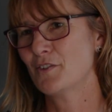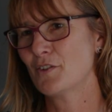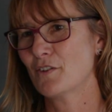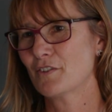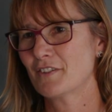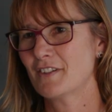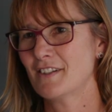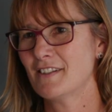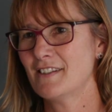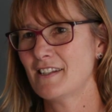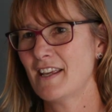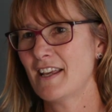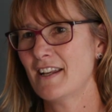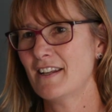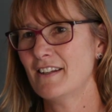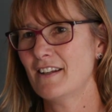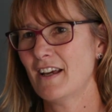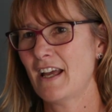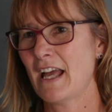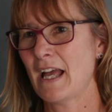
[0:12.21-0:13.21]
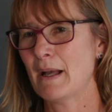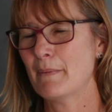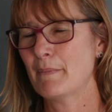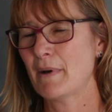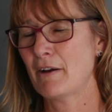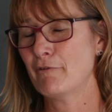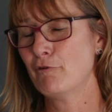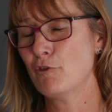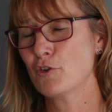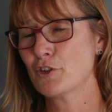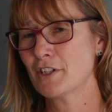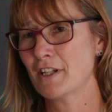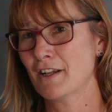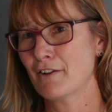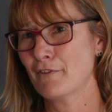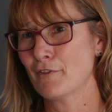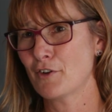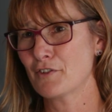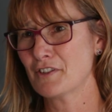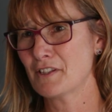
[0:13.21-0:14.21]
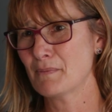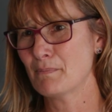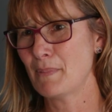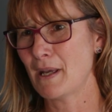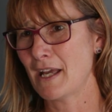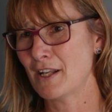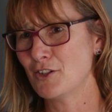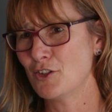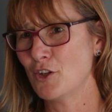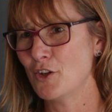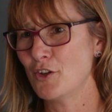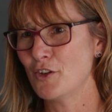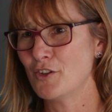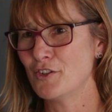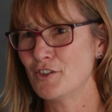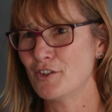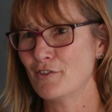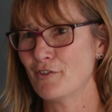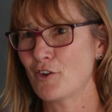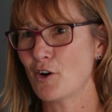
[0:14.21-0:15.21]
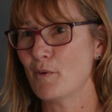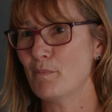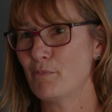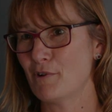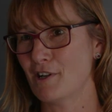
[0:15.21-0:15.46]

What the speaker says: doctor said, unfortunately I've got some bad news, you've got